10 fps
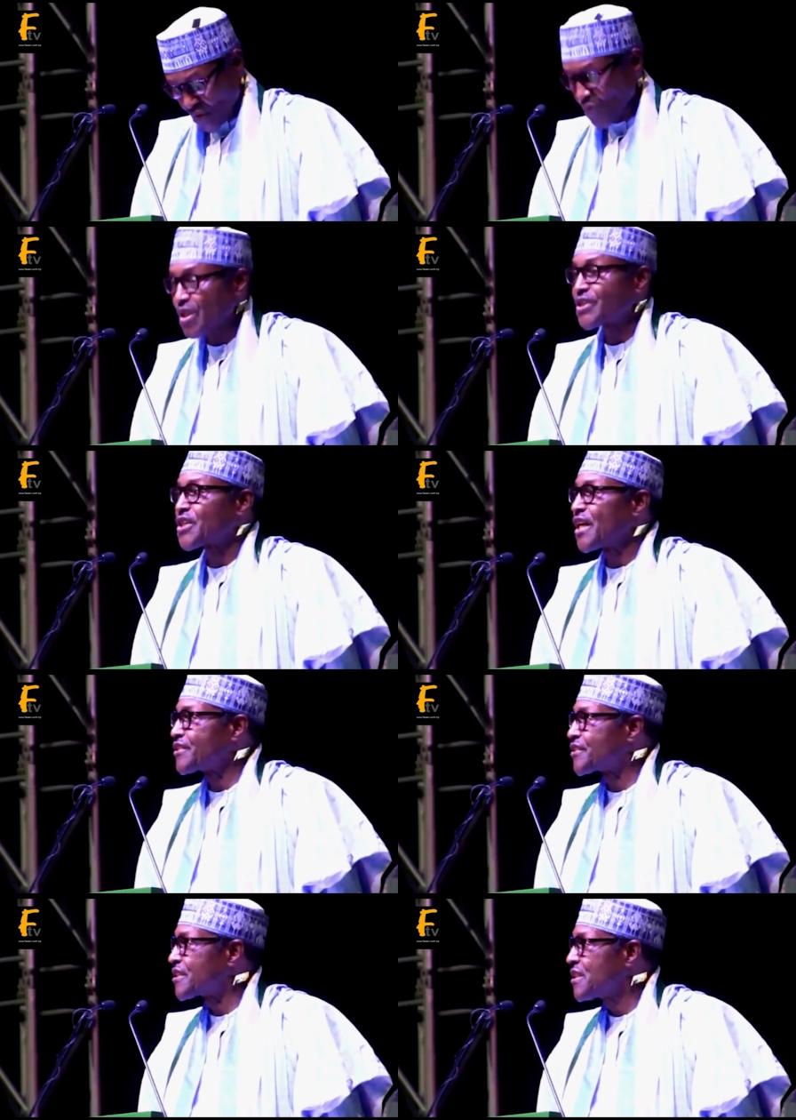to the
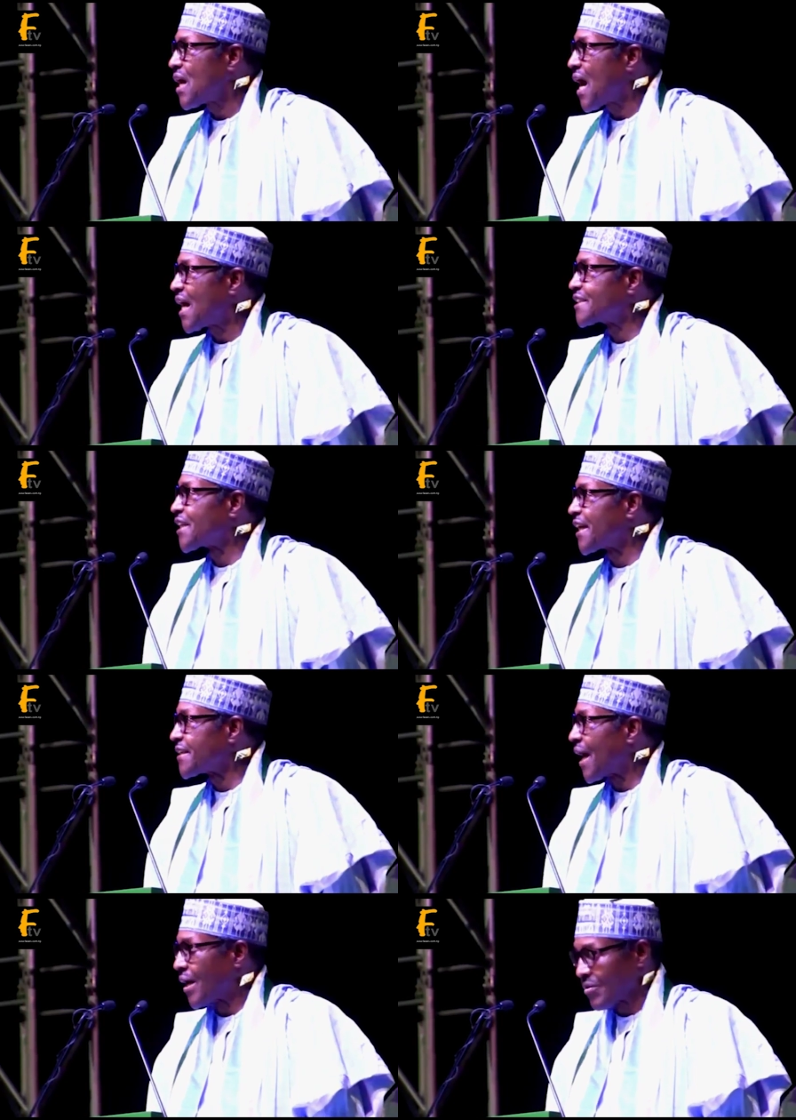change
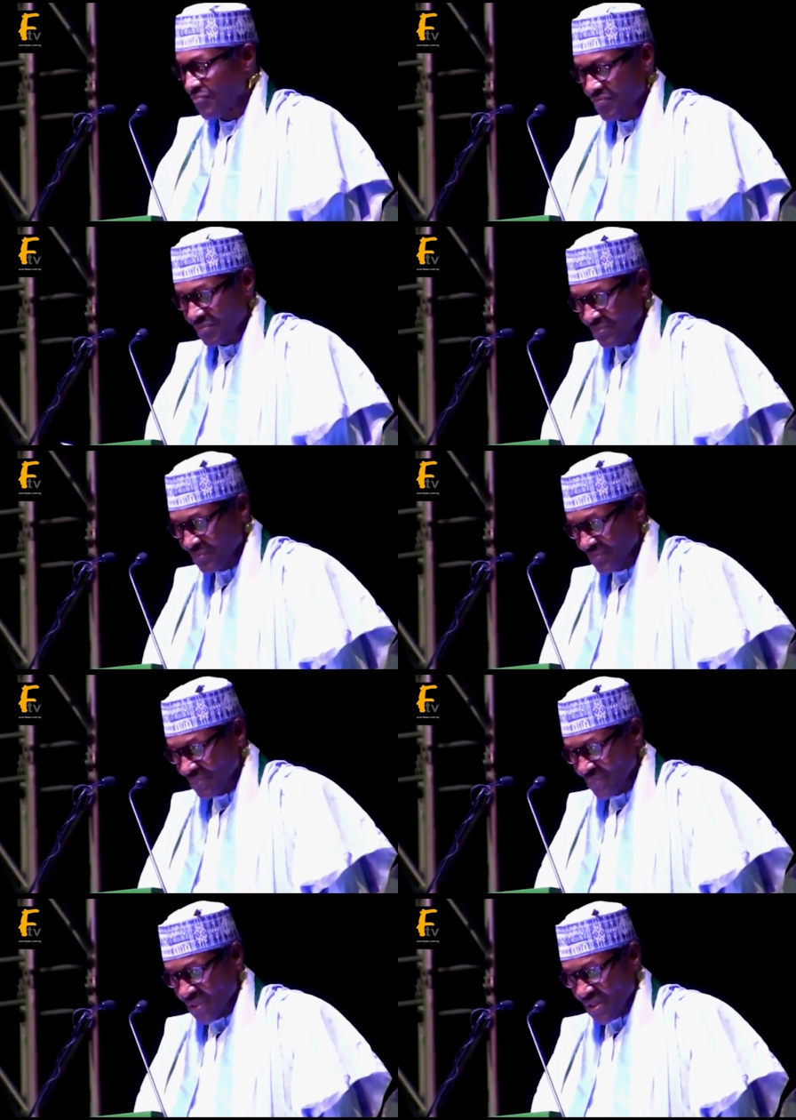agenda.
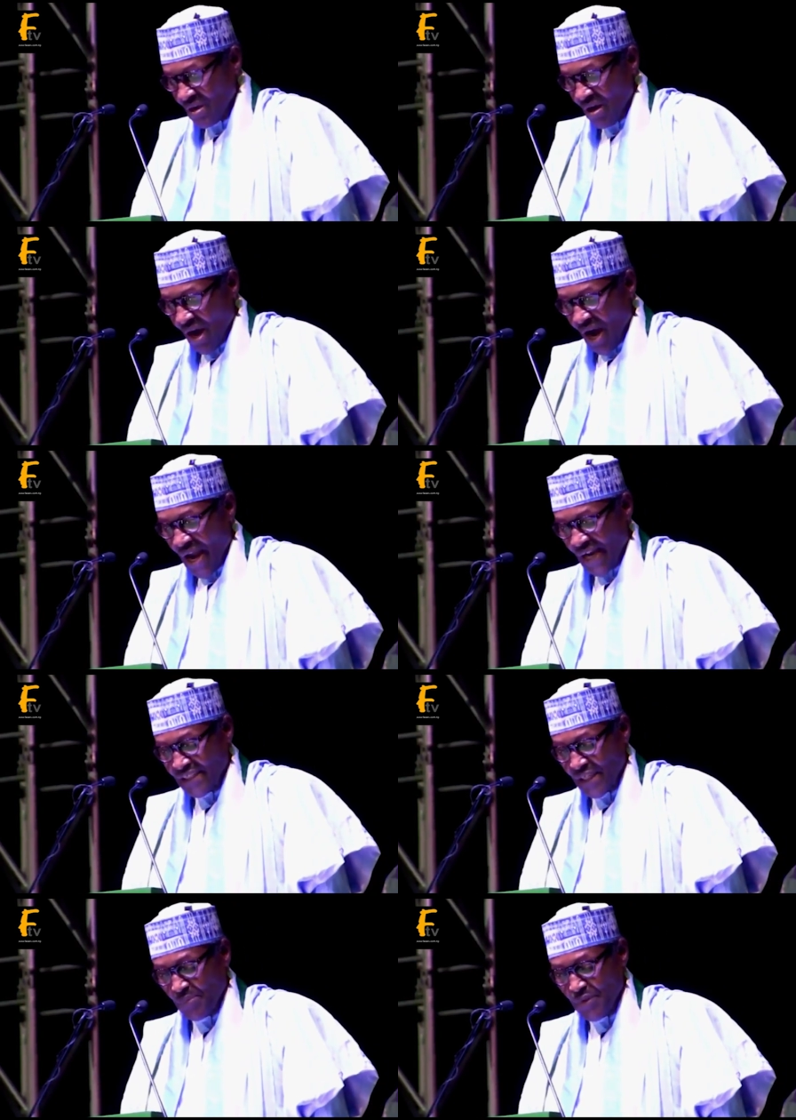I
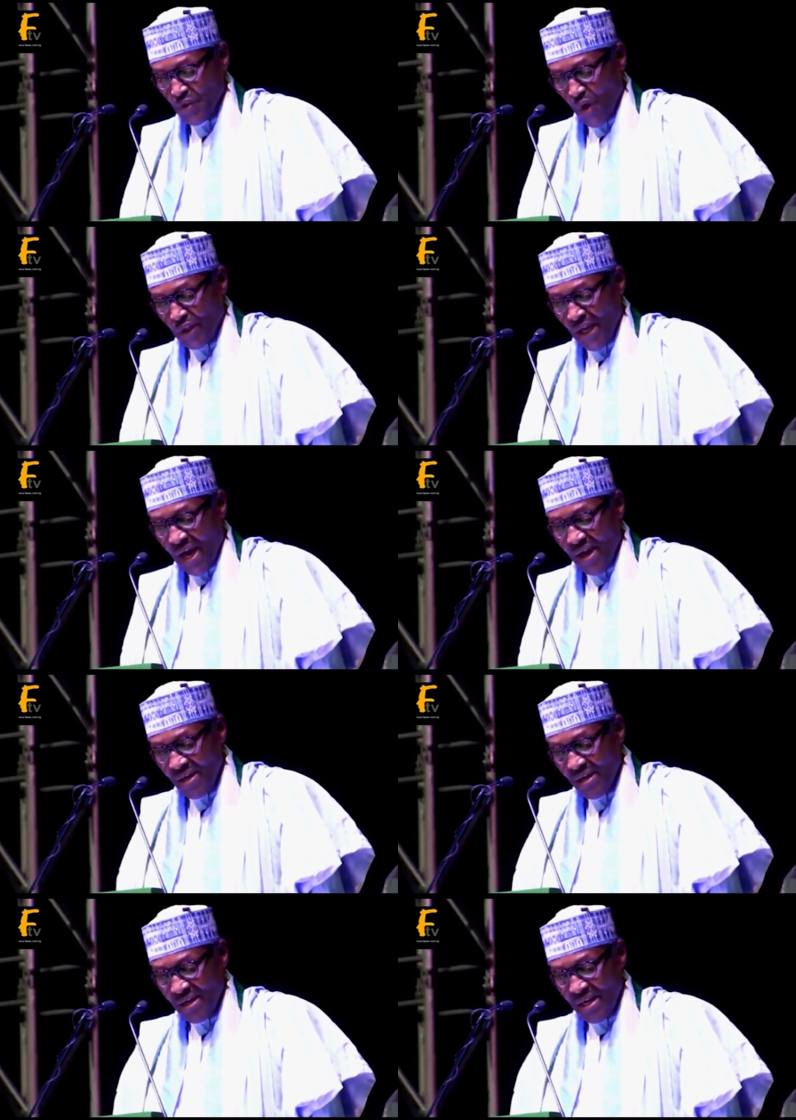accept this
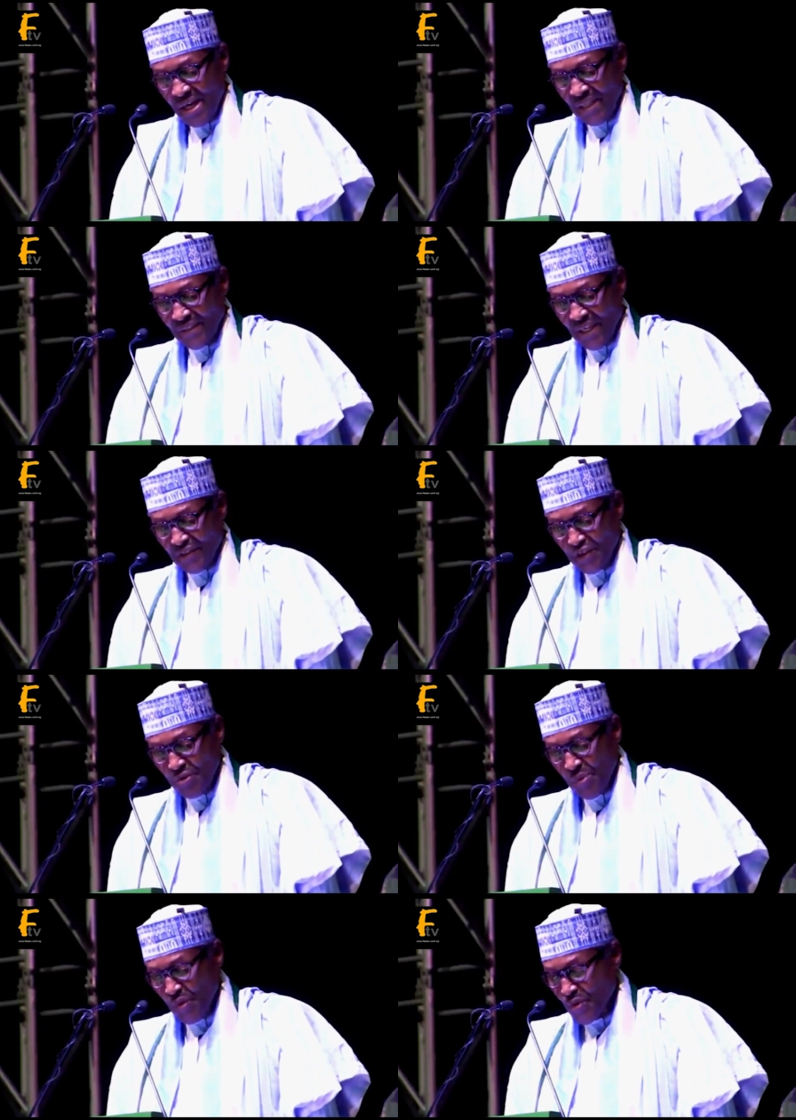honor as a
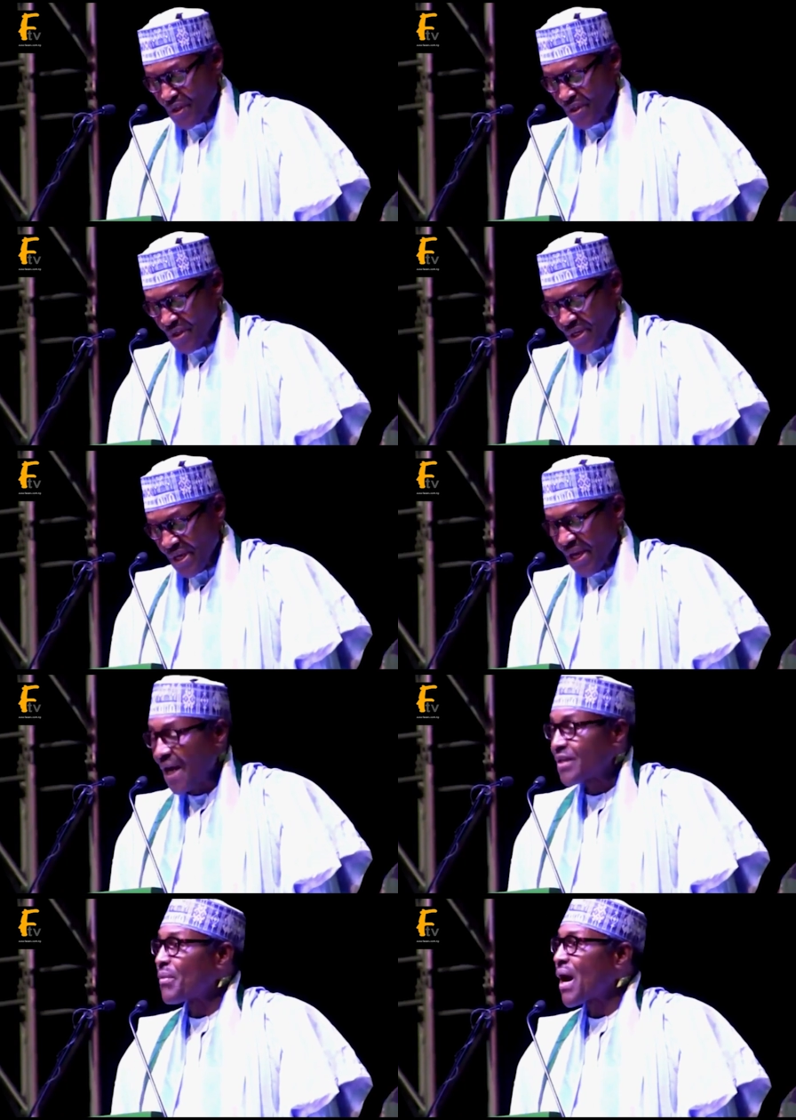tribute
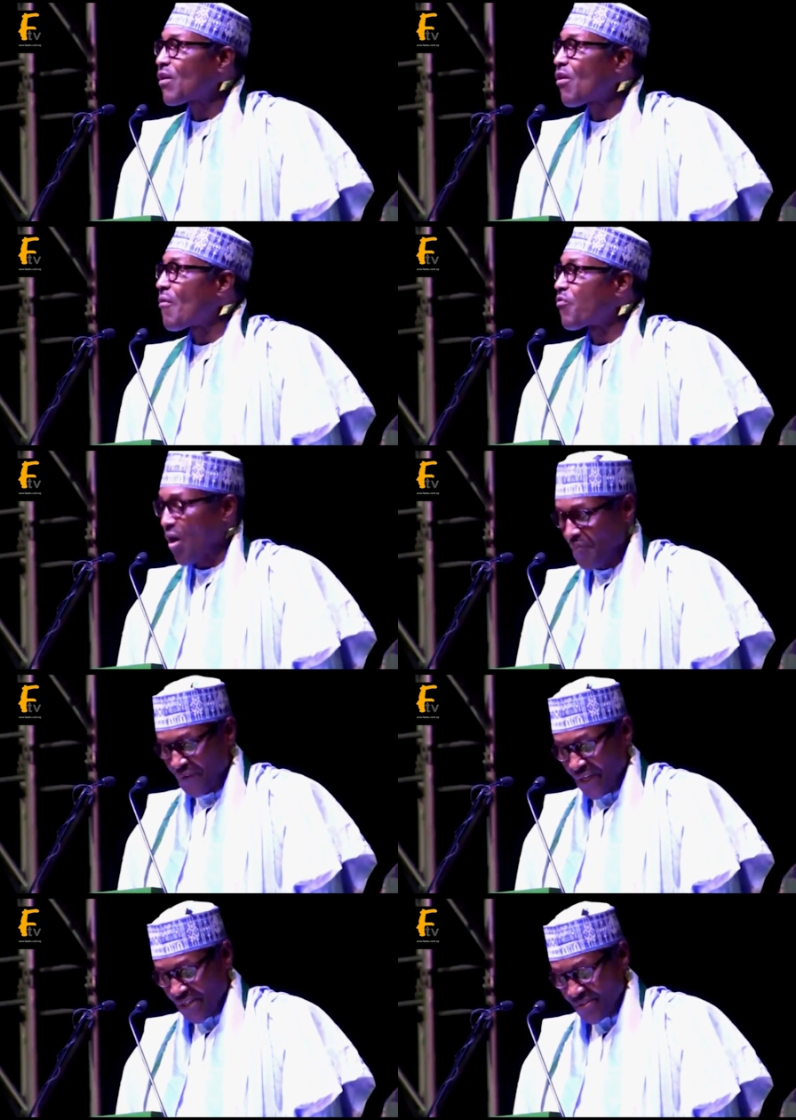and marker of
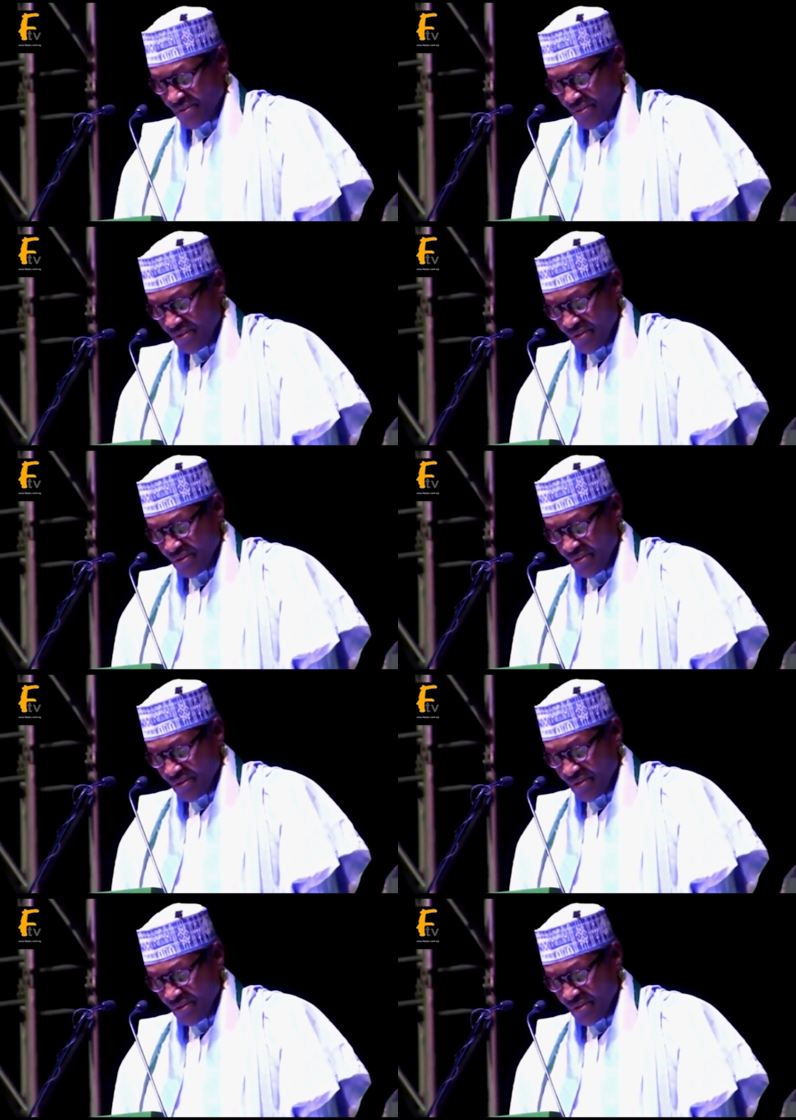confidence